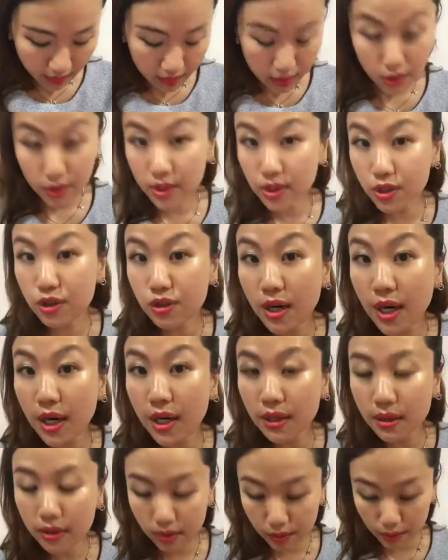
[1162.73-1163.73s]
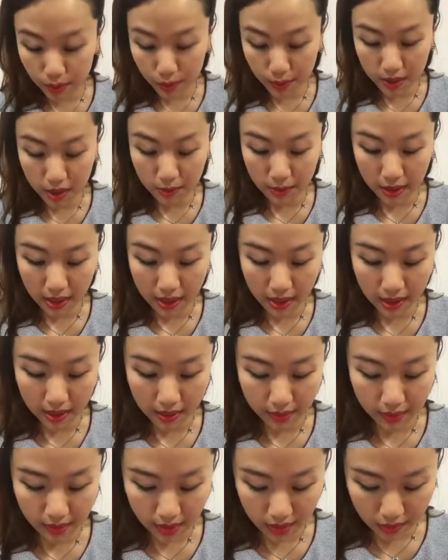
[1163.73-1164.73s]
So it's dry, which means my eye
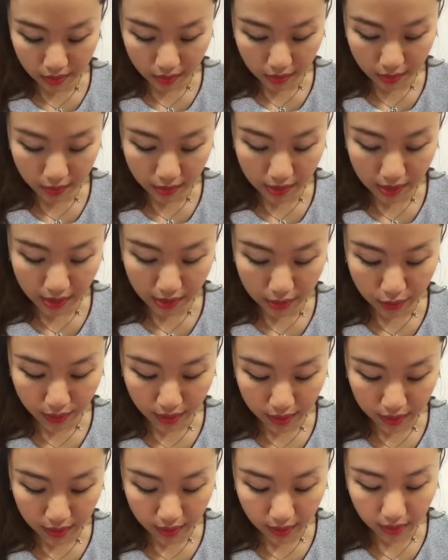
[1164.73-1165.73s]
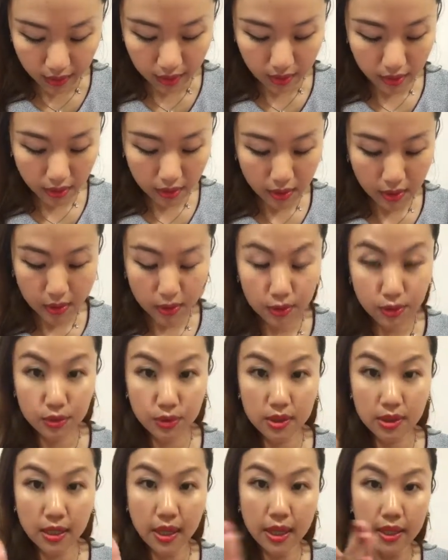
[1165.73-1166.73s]
area is dehydrated.
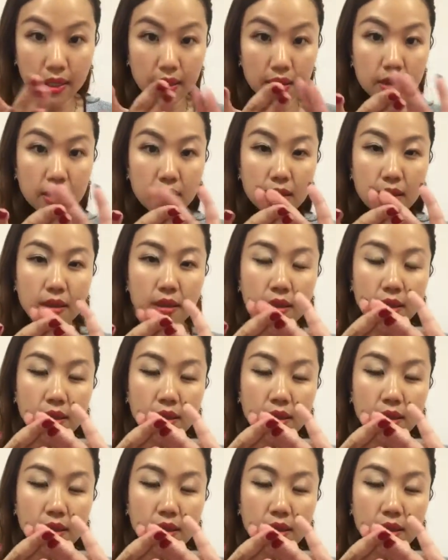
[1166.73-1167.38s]
2 sides.